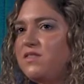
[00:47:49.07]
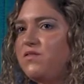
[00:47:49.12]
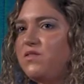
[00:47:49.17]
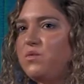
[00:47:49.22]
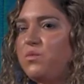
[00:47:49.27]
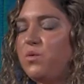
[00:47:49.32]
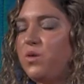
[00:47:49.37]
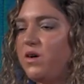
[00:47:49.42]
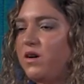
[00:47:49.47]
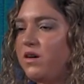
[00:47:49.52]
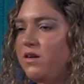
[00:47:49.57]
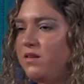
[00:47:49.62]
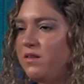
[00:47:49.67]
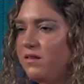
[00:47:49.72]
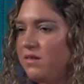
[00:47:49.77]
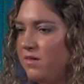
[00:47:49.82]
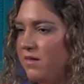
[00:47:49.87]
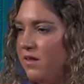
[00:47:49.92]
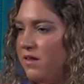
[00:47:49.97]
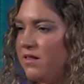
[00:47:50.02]
of the word,
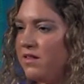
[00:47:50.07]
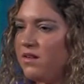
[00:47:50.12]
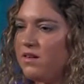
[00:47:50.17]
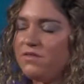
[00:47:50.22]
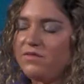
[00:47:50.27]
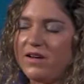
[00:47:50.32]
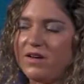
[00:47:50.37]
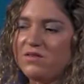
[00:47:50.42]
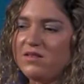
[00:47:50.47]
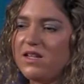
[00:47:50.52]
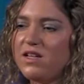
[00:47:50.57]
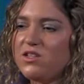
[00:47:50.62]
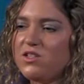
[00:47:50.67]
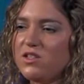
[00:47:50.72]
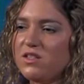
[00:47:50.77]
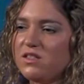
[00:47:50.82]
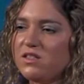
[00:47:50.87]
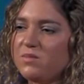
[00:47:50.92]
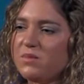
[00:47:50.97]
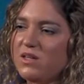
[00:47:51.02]
they're
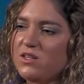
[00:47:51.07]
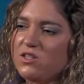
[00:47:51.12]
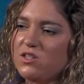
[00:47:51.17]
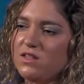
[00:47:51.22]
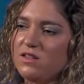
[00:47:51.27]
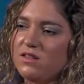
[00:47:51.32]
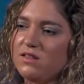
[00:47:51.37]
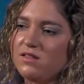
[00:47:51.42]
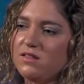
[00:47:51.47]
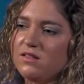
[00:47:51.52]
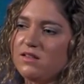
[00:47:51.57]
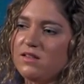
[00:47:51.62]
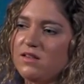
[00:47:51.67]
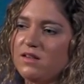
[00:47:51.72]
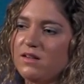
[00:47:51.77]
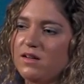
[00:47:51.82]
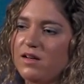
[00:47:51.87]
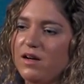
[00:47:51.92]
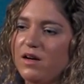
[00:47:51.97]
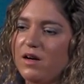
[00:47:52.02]
foundation species,
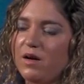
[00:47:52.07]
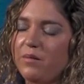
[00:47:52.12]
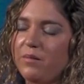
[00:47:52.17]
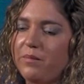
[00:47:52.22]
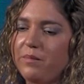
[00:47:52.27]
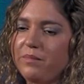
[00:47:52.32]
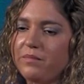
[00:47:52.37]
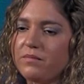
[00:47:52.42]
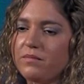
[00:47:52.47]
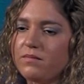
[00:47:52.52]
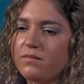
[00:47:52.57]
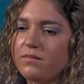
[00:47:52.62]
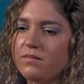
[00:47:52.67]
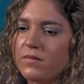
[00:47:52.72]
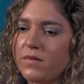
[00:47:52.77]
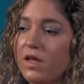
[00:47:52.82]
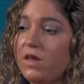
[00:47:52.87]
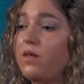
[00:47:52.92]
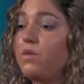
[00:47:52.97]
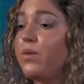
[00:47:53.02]

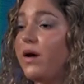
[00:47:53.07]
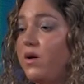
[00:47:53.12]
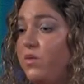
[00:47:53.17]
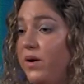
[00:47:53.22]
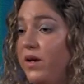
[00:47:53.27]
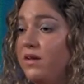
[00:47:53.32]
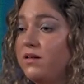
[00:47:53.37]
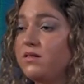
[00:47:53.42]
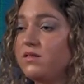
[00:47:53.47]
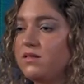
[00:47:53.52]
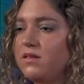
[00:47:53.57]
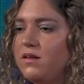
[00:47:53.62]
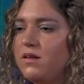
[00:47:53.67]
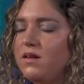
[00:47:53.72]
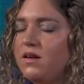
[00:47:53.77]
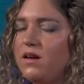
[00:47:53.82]
the right whales.